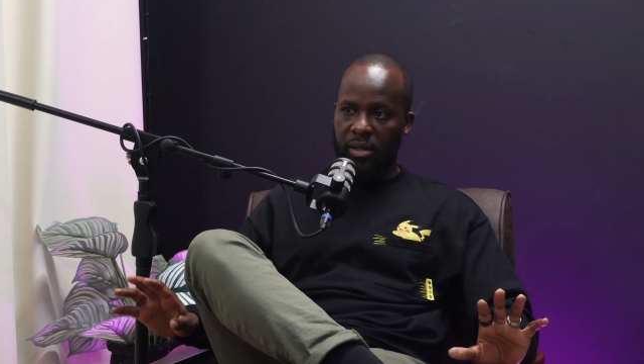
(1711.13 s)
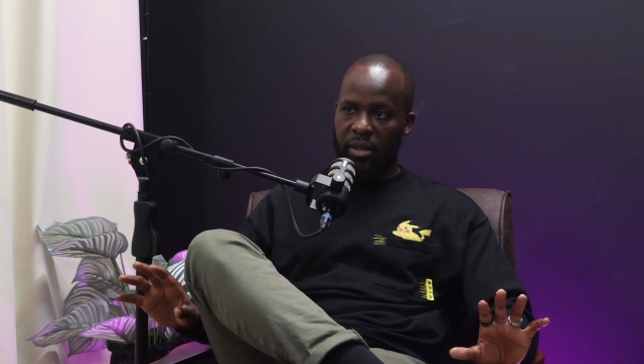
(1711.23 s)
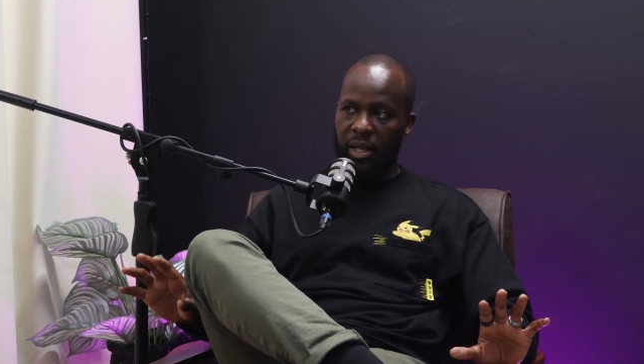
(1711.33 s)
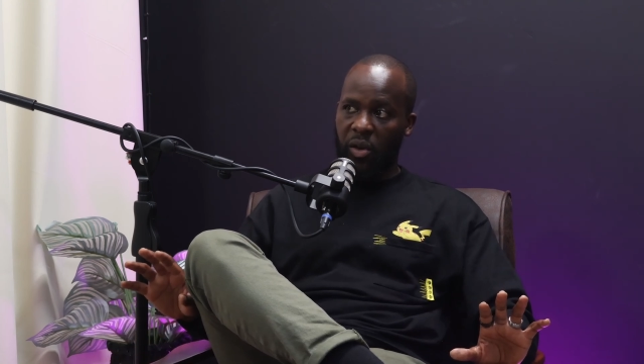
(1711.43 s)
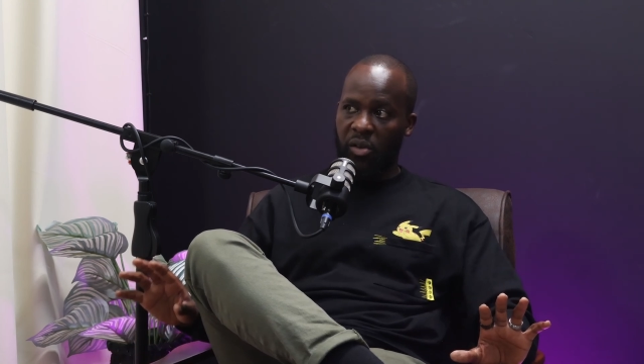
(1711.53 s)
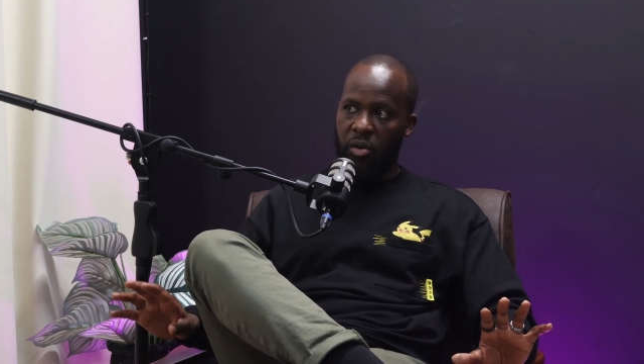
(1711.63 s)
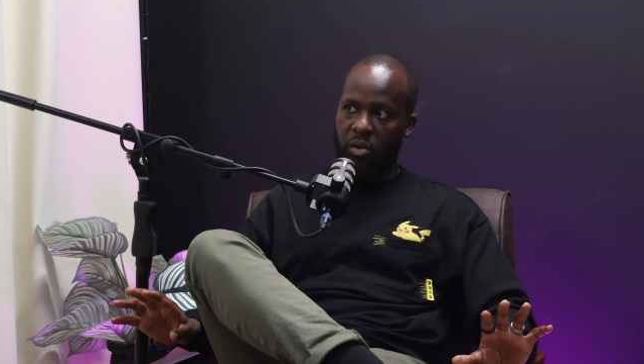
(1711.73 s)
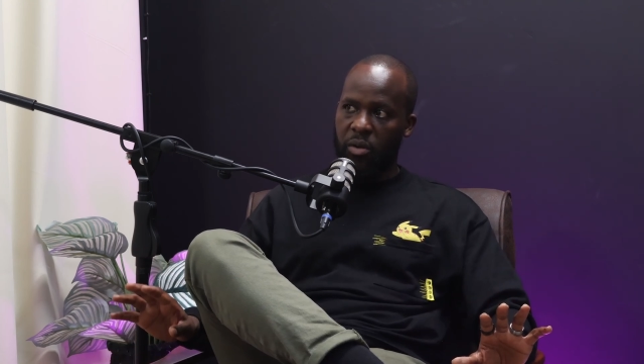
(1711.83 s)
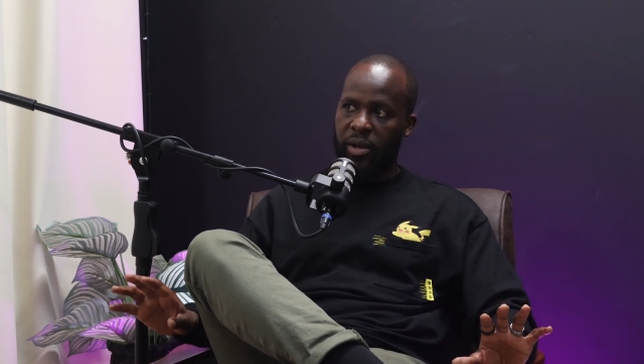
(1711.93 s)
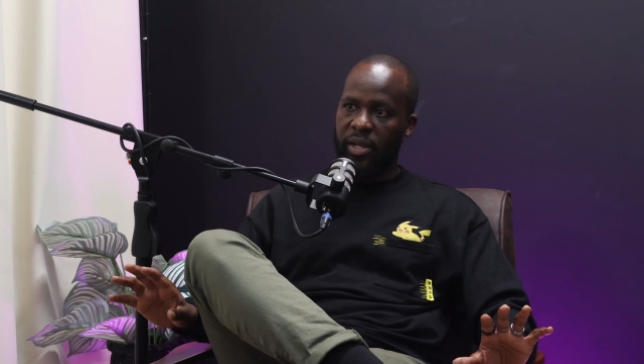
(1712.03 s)
that
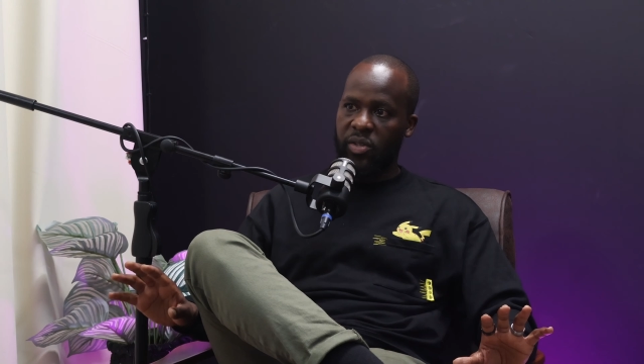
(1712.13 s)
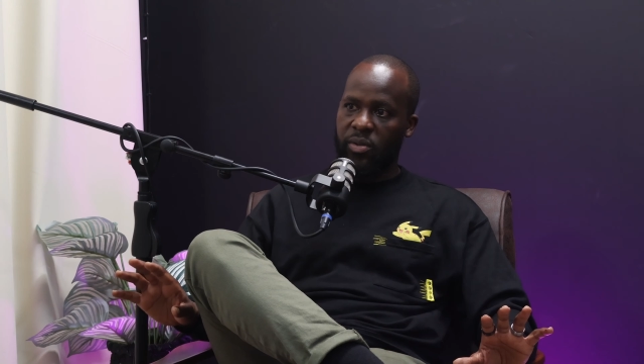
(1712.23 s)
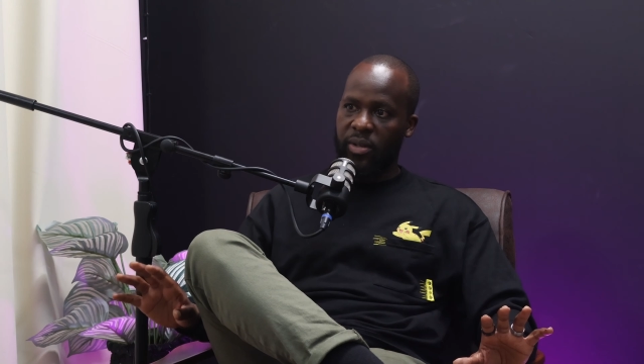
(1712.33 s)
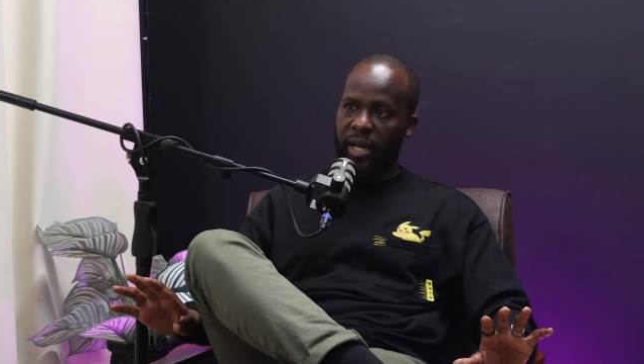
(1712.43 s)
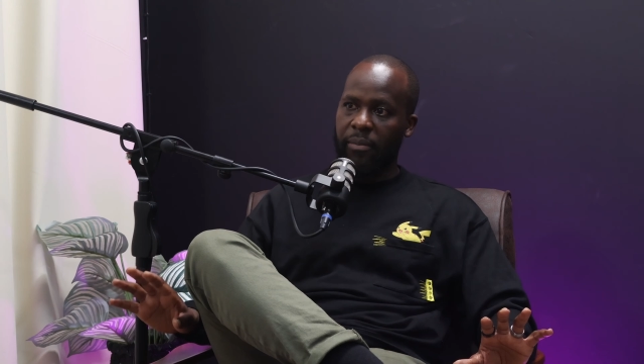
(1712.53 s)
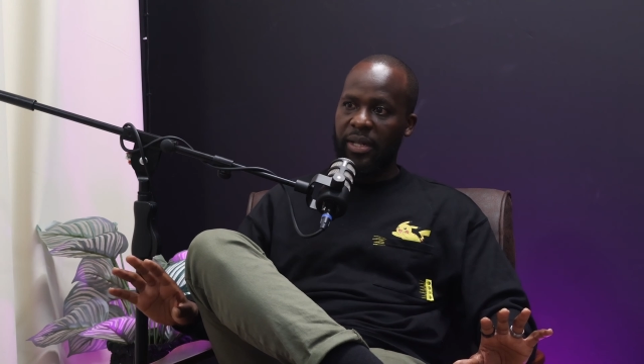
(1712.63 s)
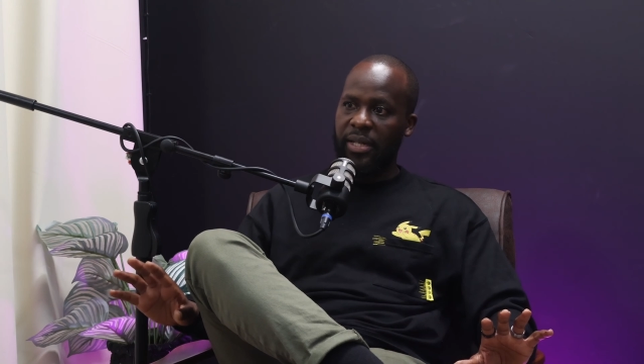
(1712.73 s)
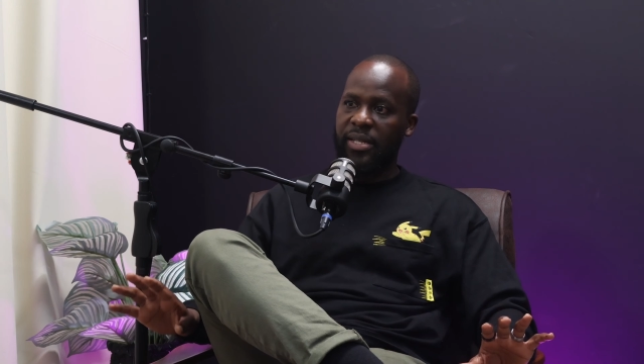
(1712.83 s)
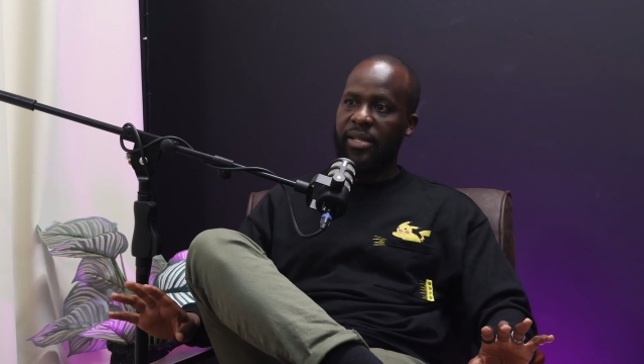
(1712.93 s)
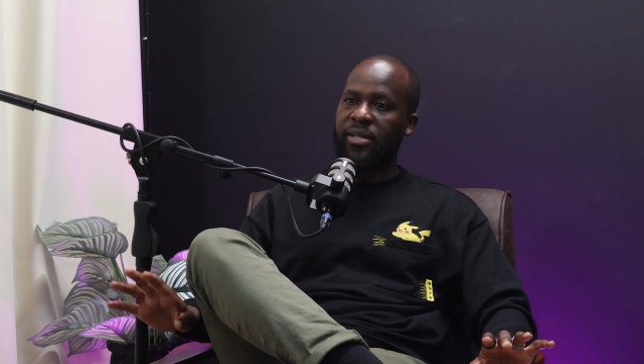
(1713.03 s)
go into
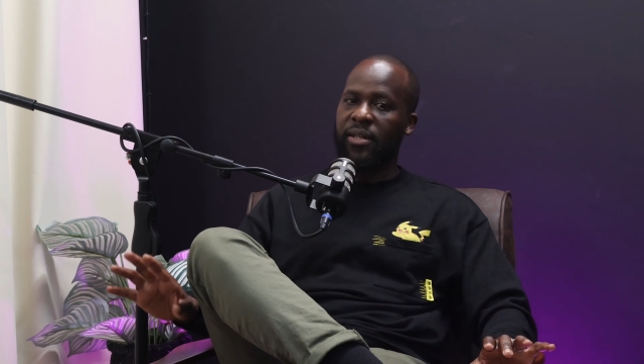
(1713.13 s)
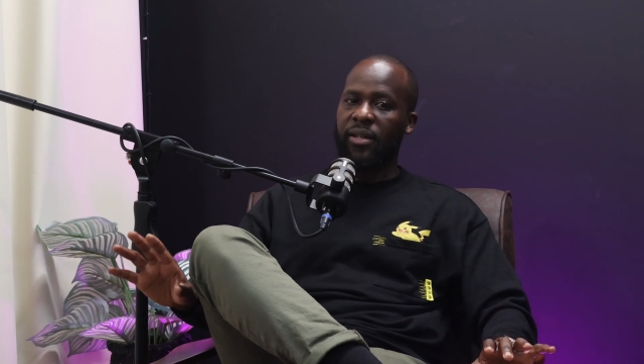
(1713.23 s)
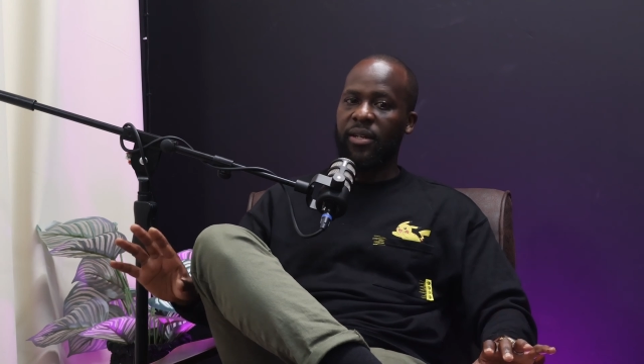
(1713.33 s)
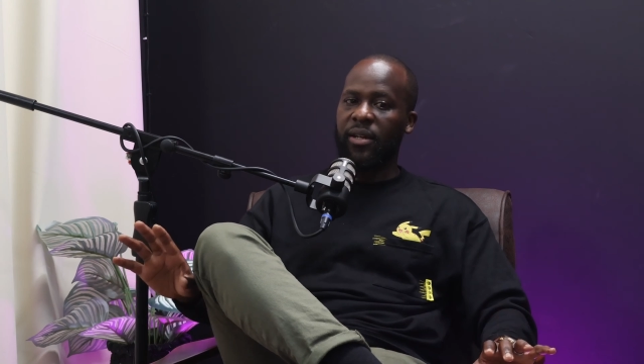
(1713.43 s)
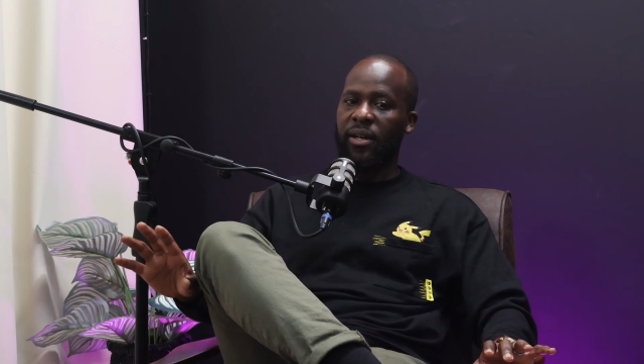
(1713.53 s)
rehabilitating